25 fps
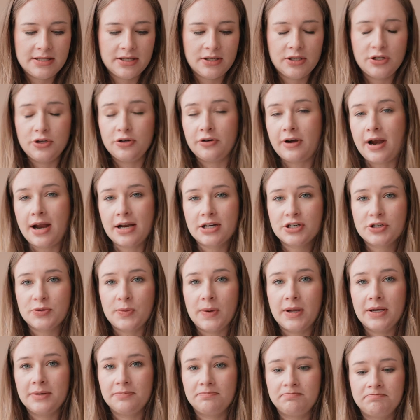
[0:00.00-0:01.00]
the Curash
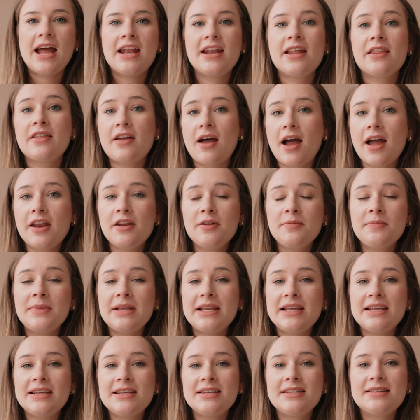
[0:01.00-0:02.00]
one. Another item
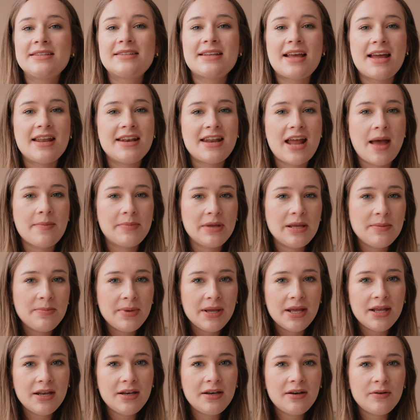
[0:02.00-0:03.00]
is a nappy
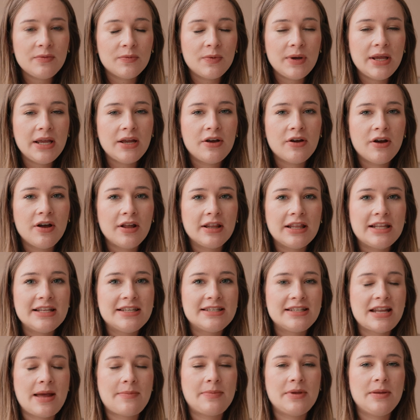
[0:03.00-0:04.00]
bin. We got
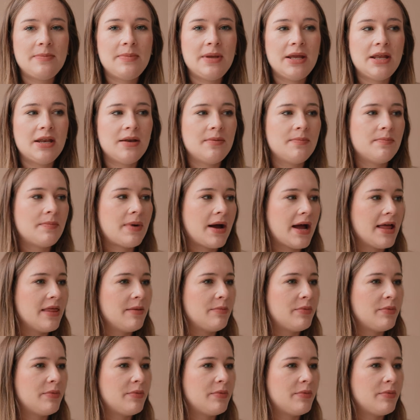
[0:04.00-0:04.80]
this nappy bin by the